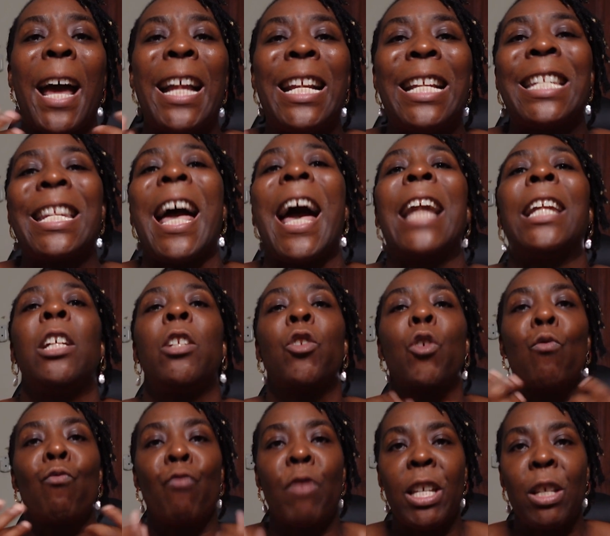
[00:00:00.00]
and talent
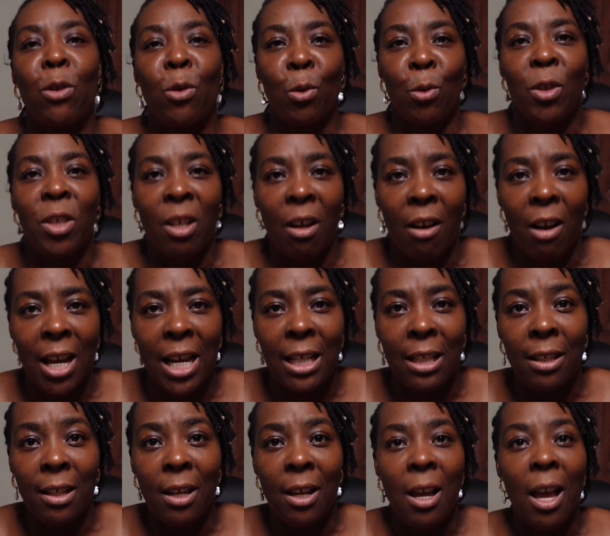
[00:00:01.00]
resource
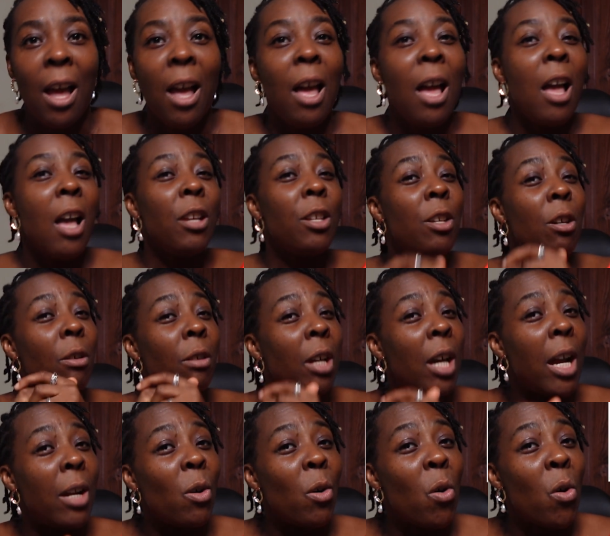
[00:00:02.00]
guides. Yes. You
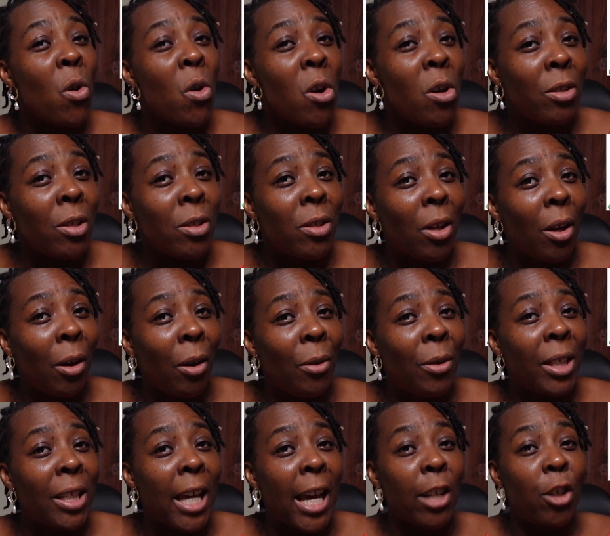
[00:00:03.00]
can also
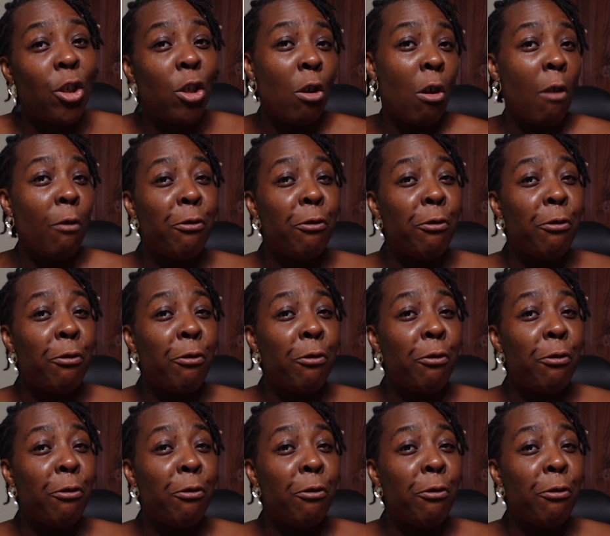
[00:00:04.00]
get your